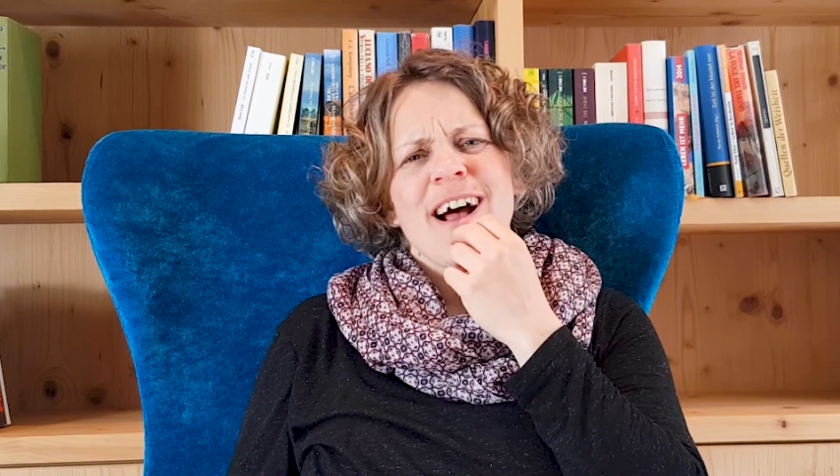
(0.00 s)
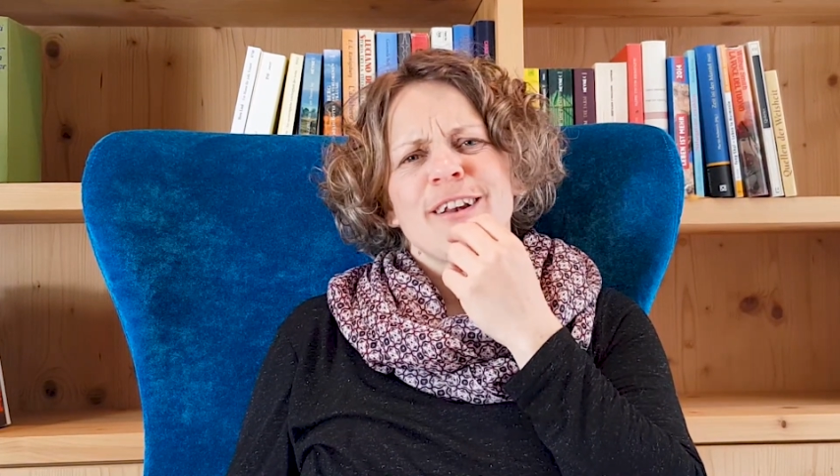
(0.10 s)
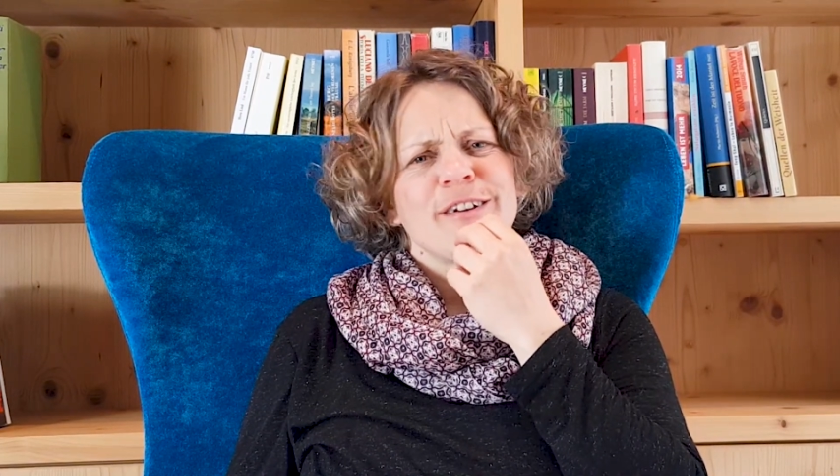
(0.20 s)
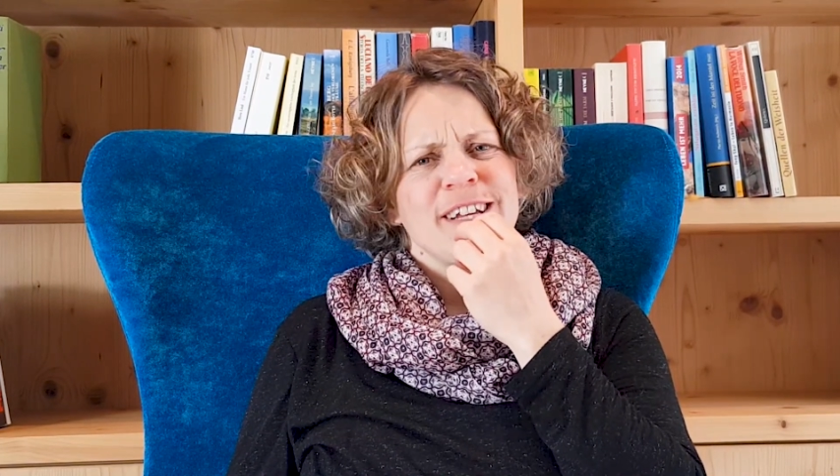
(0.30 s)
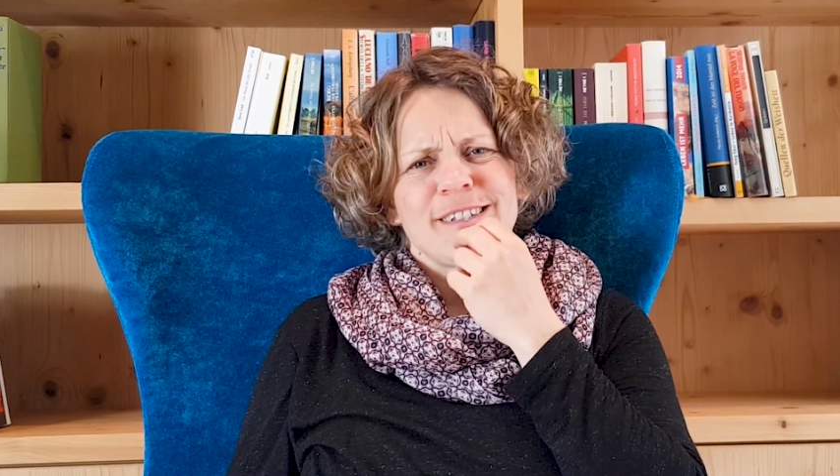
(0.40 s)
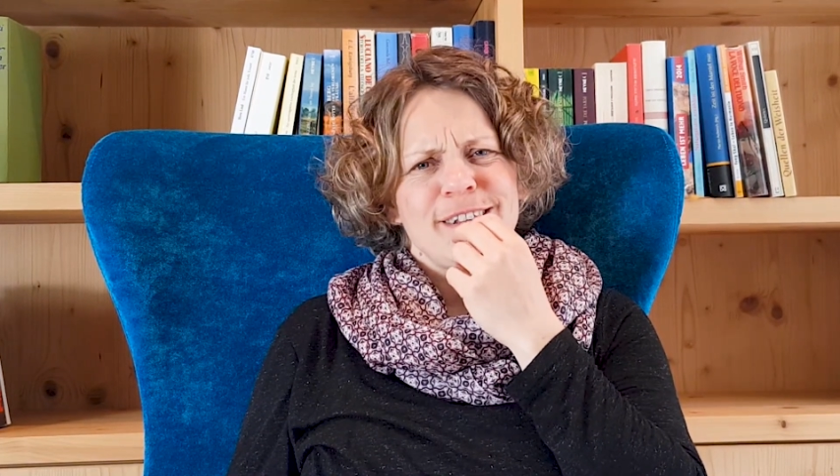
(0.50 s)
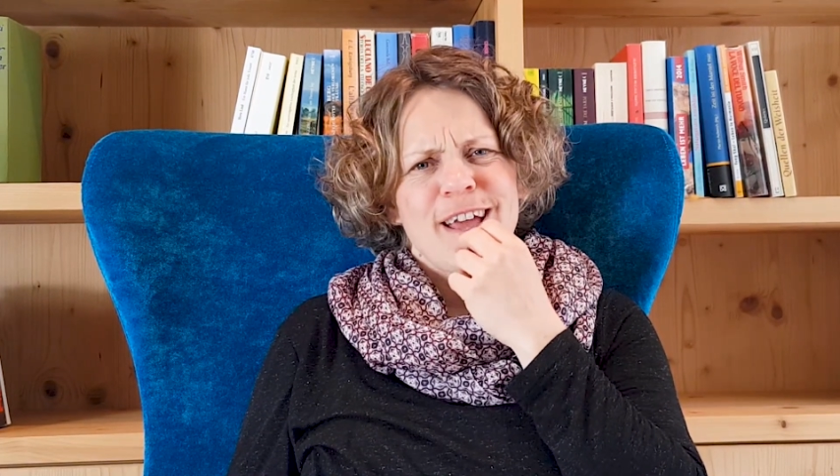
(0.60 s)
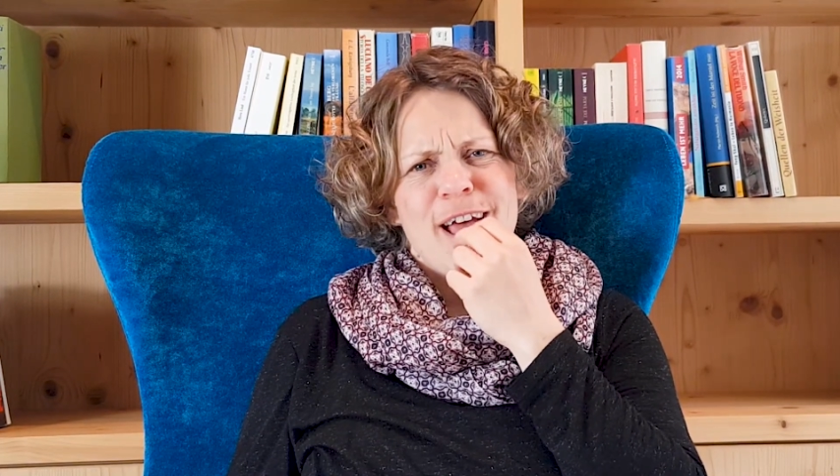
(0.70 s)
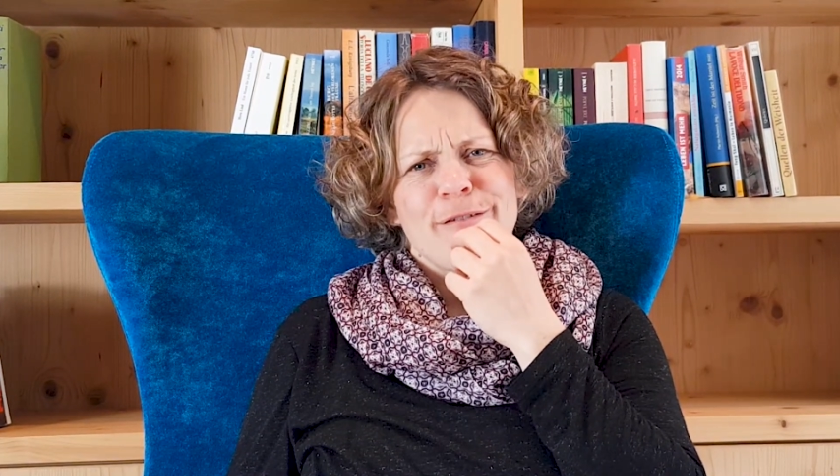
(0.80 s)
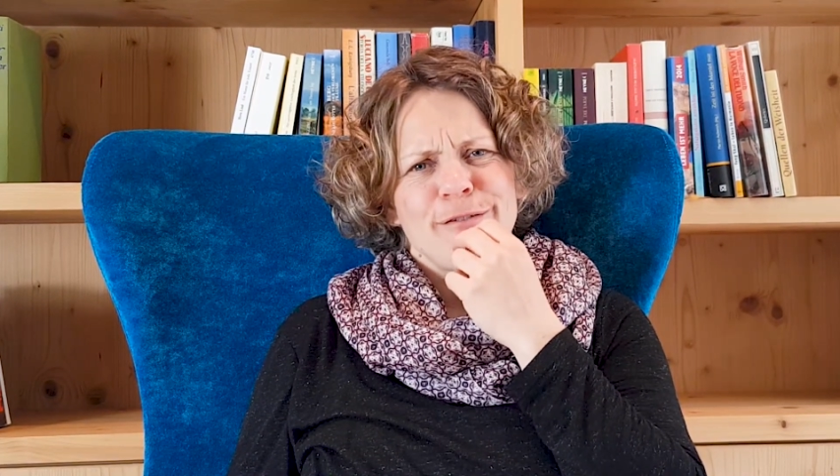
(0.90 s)
color does it
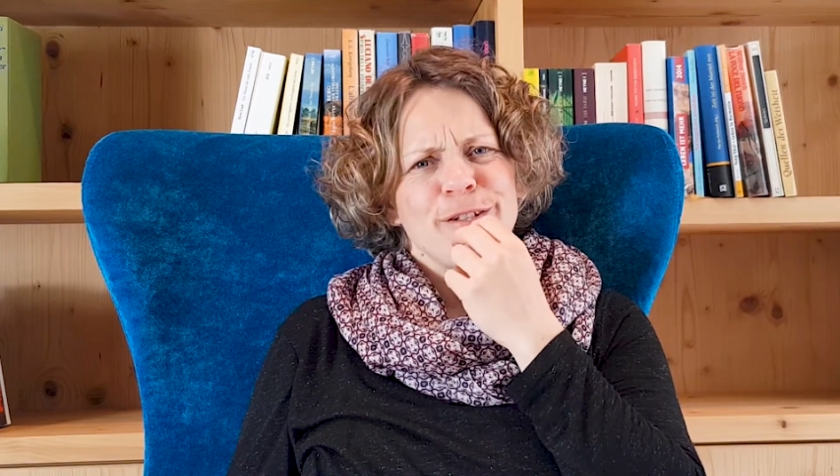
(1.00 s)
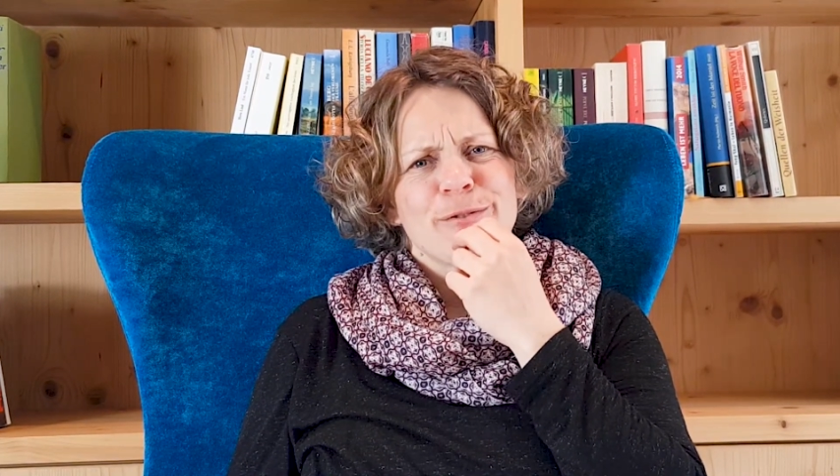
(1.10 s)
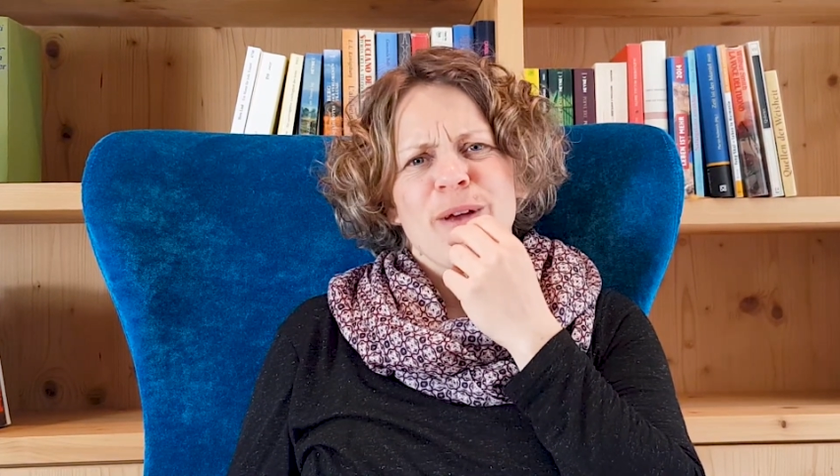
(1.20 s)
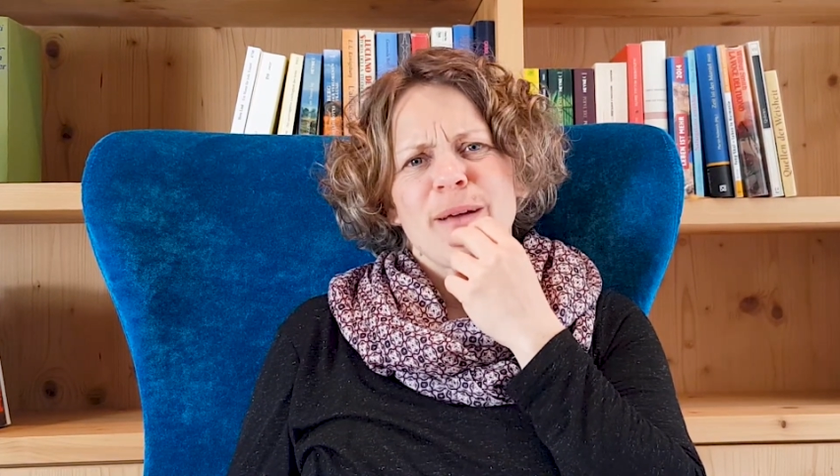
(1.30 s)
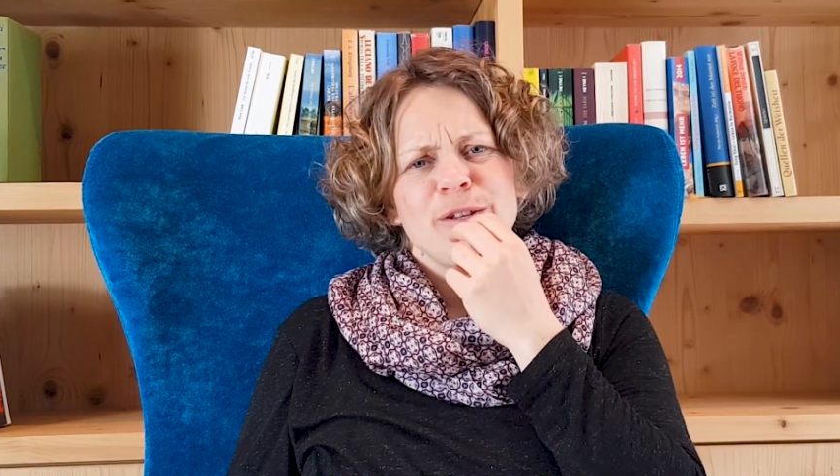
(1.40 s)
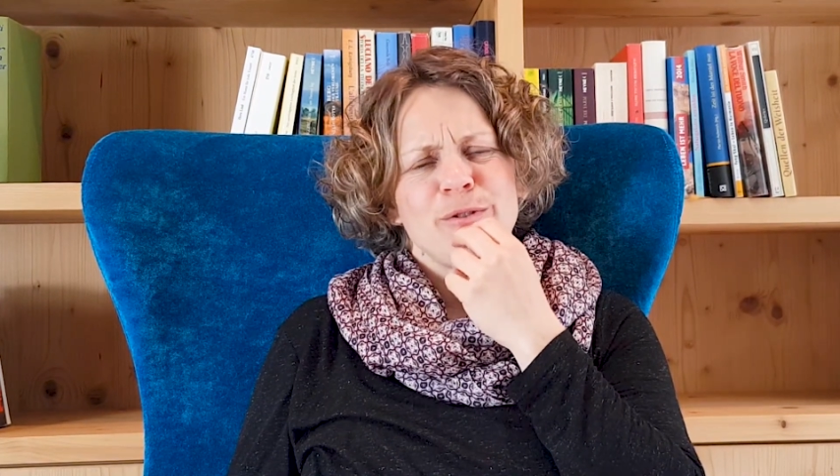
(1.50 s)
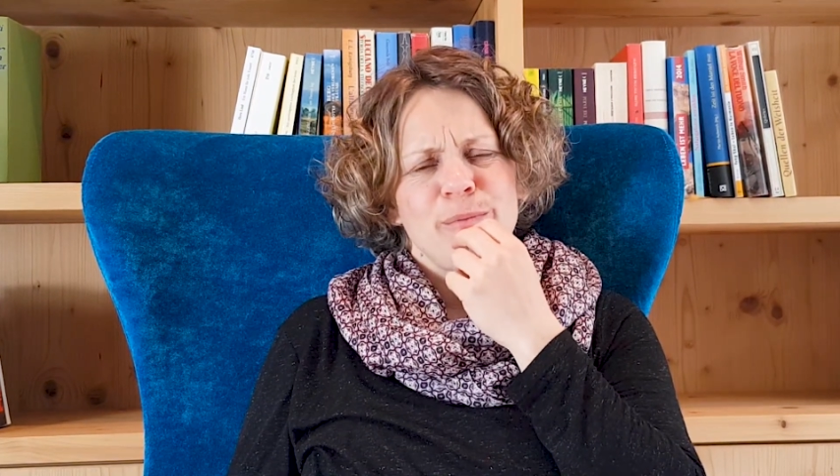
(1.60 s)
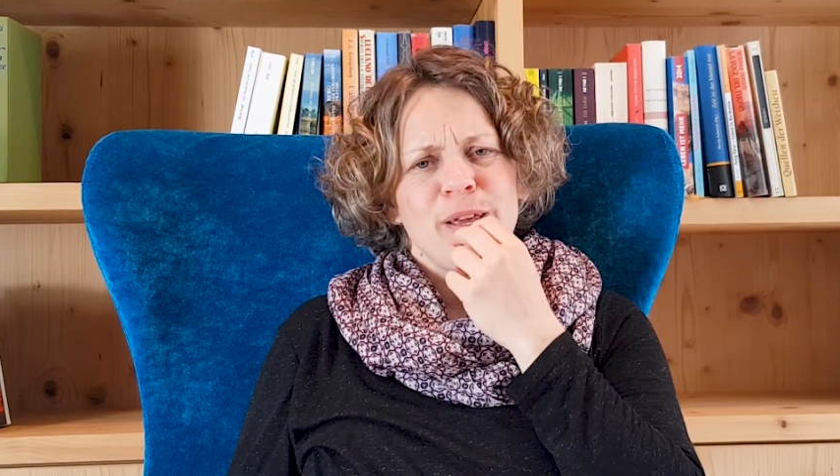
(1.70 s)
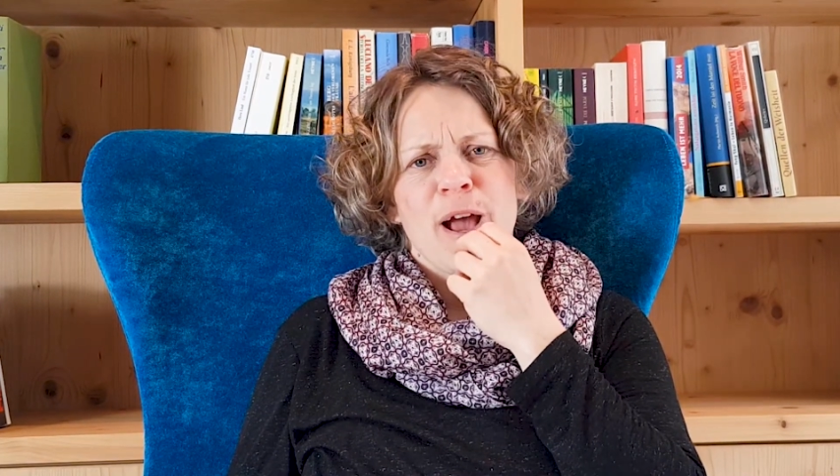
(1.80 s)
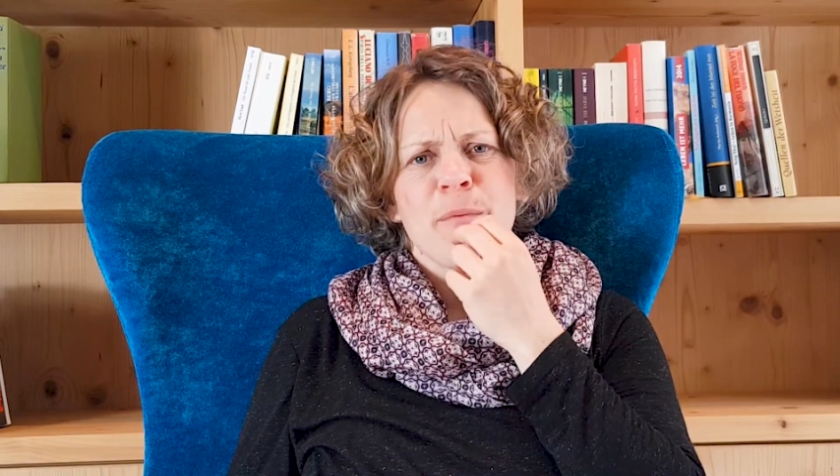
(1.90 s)
have? Describe it to
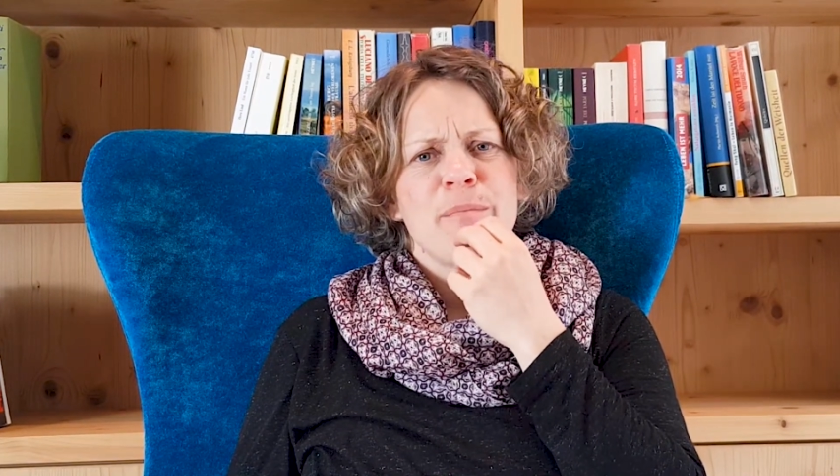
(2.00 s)
me. How